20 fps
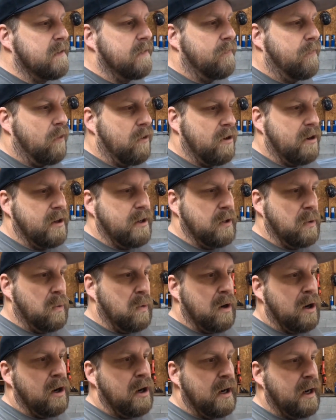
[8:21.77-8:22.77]
for it to
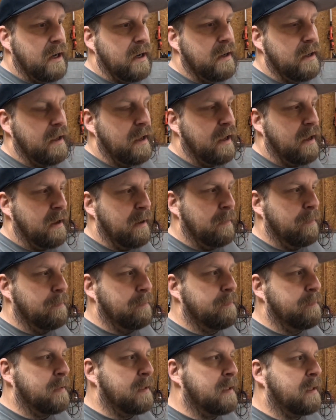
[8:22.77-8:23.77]
work.
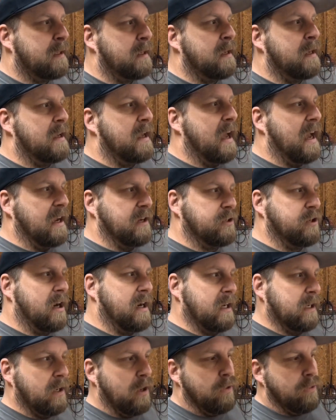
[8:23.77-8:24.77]
I
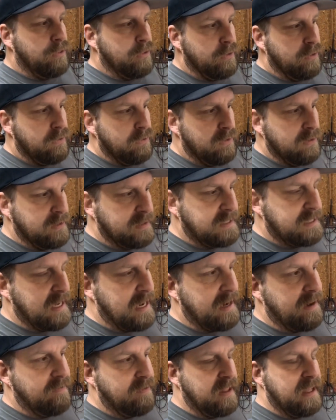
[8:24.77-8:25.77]
tried to go through and
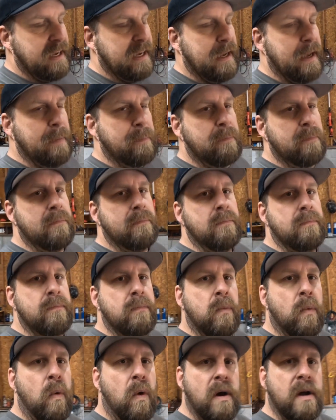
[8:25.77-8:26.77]
set everything up
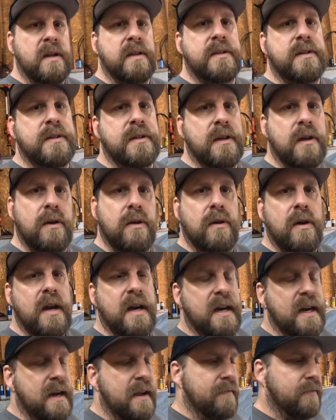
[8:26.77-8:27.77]
once, so I
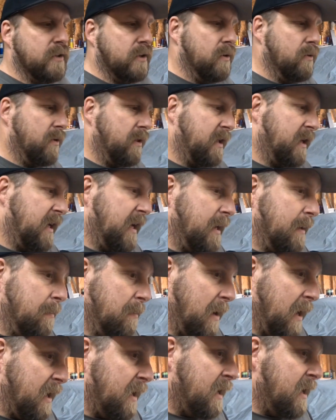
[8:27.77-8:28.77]
didn't have to screw with it again,
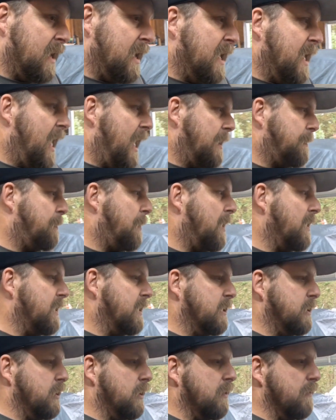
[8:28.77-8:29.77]
but that's probably
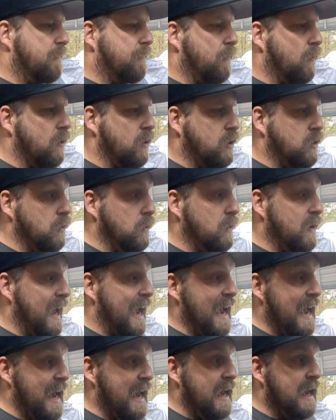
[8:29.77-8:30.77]
gonna do it for
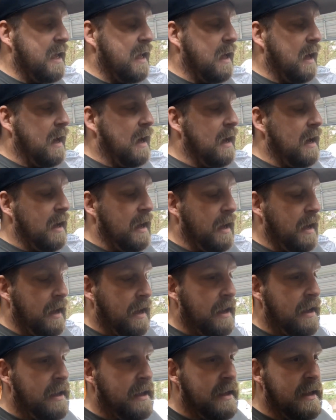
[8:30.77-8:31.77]
today.
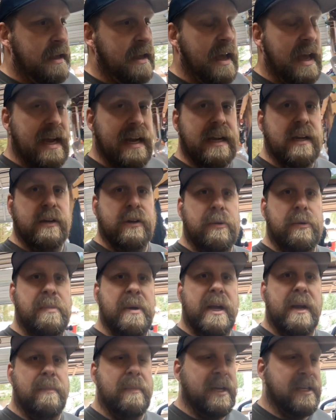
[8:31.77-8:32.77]
I gotta go
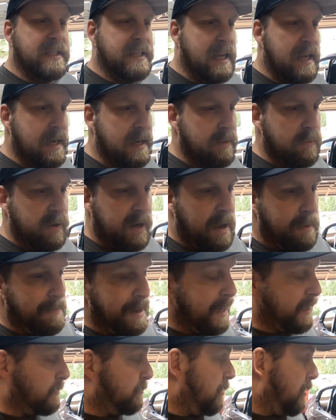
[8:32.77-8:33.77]
pick up my son, and we got
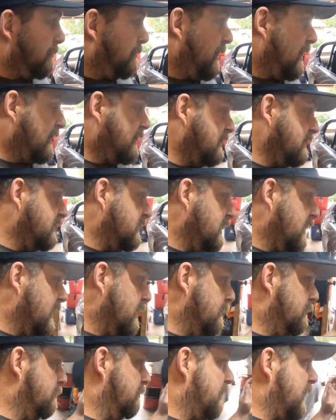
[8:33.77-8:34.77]
basketball practice
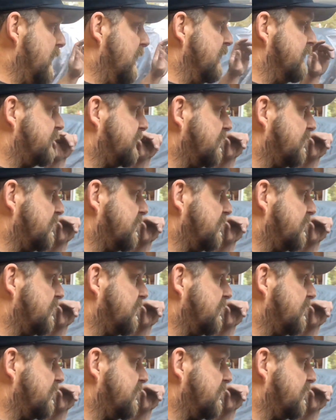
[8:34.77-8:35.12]
tonight, but